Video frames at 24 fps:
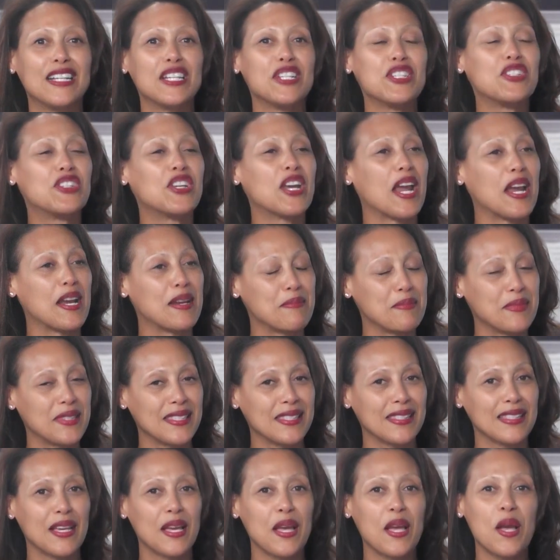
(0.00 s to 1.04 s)

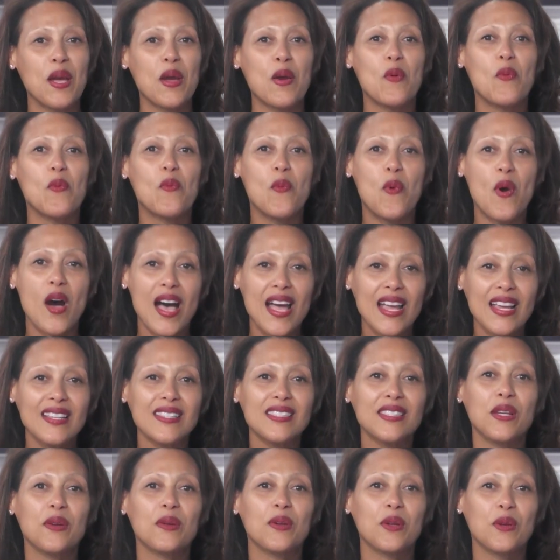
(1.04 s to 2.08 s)
James, why is
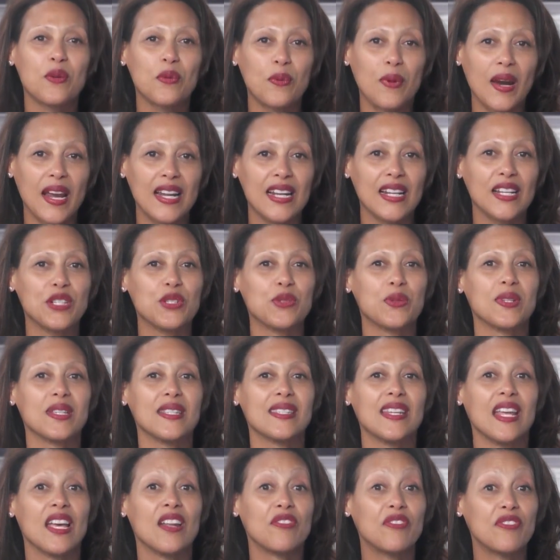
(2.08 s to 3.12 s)
there a great
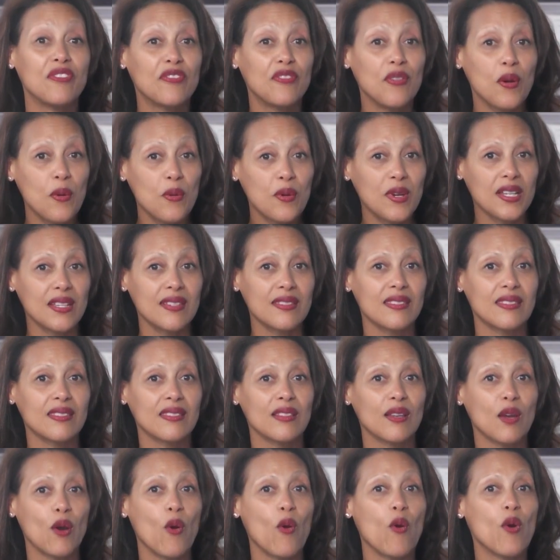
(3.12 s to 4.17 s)
interest and focus
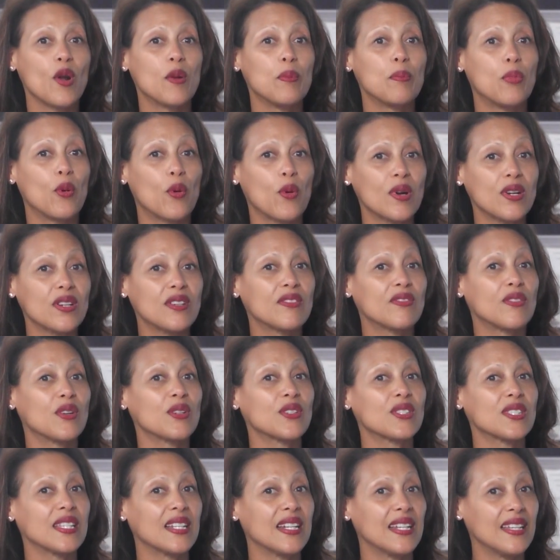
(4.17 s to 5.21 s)
on board
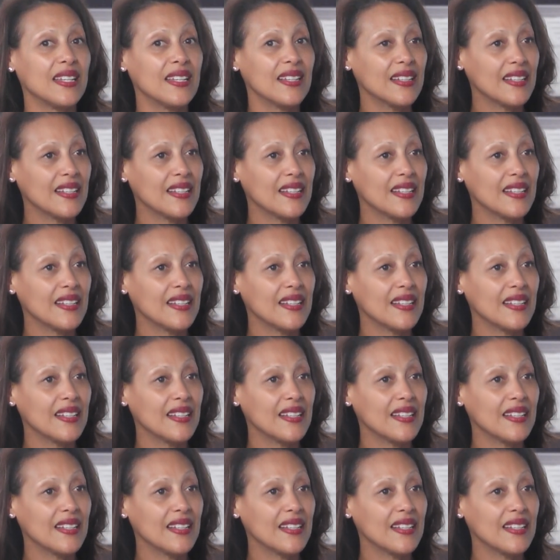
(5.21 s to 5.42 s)
diversity